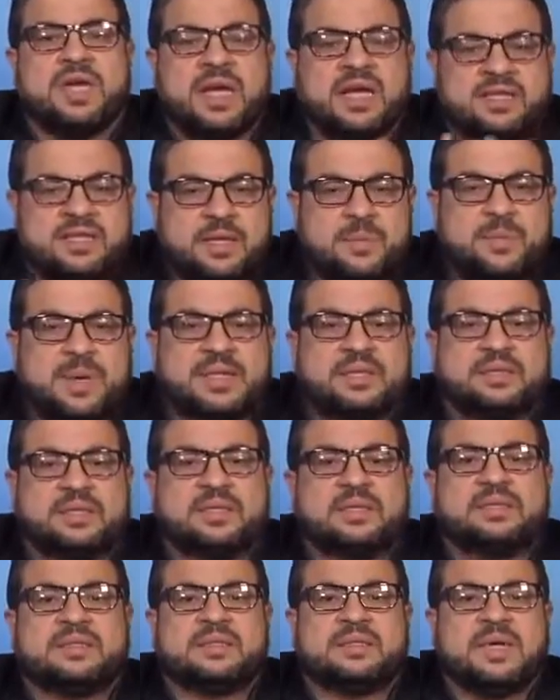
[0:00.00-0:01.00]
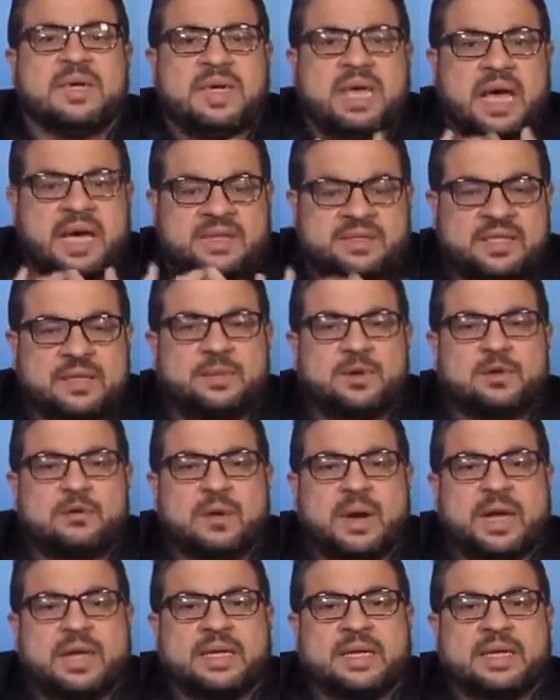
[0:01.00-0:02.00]
independent, and
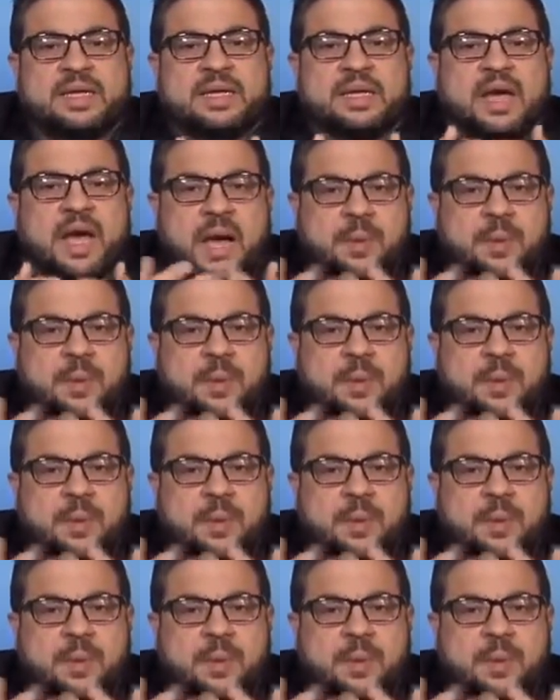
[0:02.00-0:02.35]
democratic